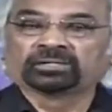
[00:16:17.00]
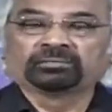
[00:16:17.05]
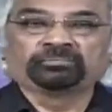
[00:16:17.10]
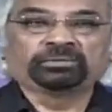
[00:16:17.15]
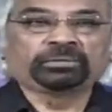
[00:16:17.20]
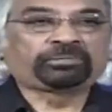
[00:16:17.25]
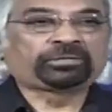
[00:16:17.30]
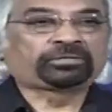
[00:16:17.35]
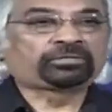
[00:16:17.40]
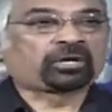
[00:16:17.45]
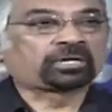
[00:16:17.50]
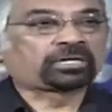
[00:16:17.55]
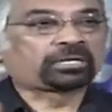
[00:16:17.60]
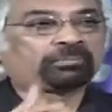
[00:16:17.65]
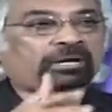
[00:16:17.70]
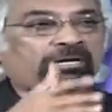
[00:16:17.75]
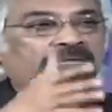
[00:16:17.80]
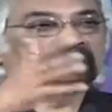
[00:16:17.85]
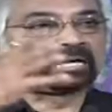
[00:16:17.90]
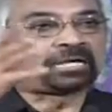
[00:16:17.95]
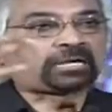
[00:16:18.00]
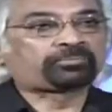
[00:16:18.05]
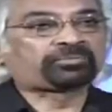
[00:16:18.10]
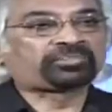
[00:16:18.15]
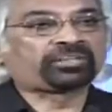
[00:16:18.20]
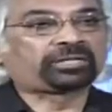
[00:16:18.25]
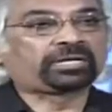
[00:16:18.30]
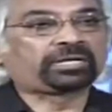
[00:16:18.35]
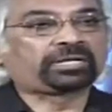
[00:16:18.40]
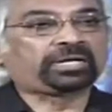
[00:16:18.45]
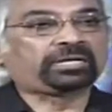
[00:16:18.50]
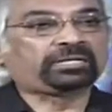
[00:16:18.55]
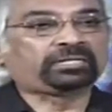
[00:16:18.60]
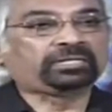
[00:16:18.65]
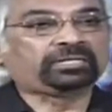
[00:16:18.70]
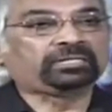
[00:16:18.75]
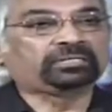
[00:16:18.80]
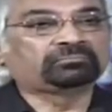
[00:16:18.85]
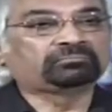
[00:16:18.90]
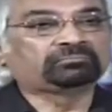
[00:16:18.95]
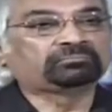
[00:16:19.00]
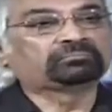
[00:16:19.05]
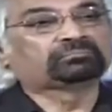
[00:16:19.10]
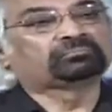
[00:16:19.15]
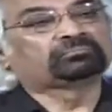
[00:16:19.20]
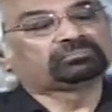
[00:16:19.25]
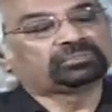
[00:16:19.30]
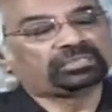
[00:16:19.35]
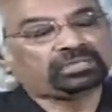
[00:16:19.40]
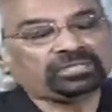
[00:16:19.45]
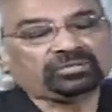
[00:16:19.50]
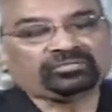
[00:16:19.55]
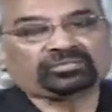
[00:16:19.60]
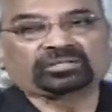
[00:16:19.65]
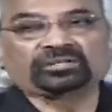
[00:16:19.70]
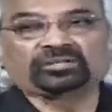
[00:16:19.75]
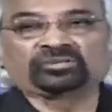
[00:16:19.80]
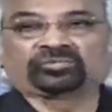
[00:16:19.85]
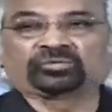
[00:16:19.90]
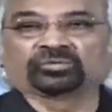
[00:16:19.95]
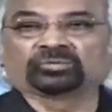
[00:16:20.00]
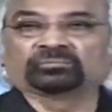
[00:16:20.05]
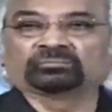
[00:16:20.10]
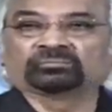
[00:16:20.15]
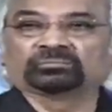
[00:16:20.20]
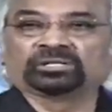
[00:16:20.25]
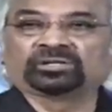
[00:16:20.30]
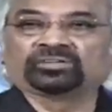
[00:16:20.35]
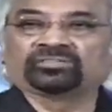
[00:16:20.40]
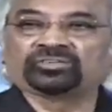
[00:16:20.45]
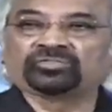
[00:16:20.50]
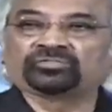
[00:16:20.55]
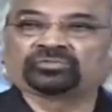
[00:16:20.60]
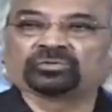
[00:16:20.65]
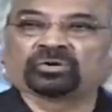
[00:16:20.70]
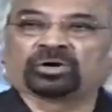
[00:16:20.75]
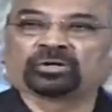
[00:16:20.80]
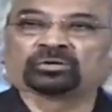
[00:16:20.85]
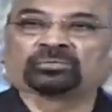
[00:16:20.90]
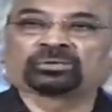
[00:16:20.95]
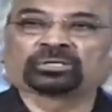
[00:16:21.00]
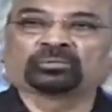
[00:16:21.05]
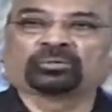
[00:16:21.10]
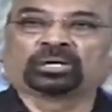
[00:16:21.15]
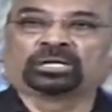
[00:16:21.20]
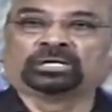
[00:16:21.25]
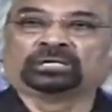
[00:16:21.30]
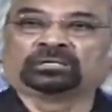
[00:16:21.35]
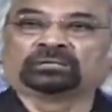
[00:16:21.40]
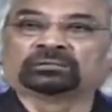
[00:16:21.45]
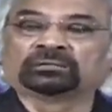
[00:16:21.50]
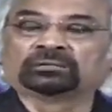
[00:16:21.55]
People talk about corruption a great deal. It is an issue. It is an issue all over the world.